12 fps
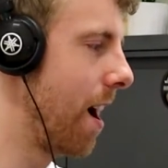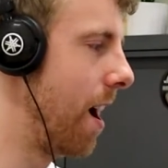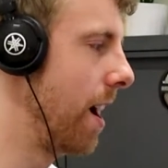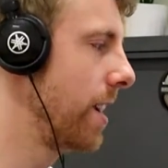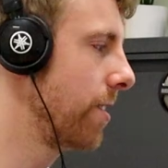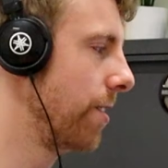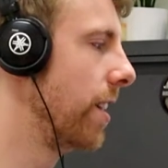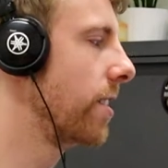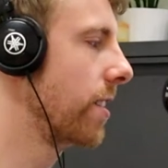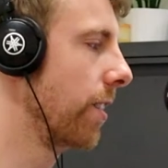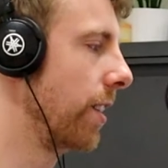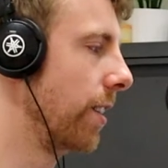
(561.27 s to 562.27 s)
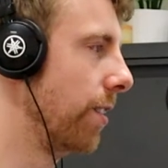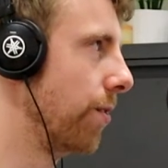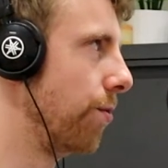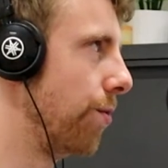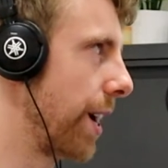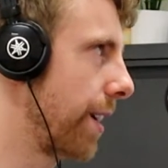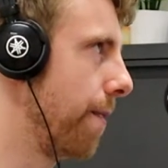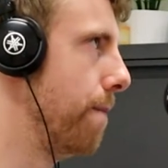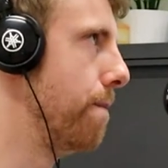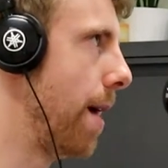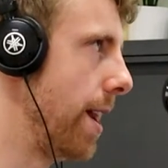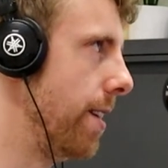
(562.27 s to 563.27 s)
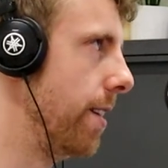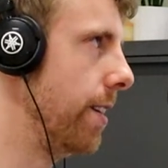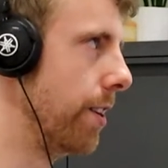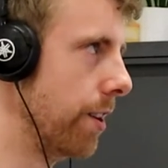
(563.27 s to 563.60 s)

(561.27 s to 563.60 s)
I don't necessarily recommend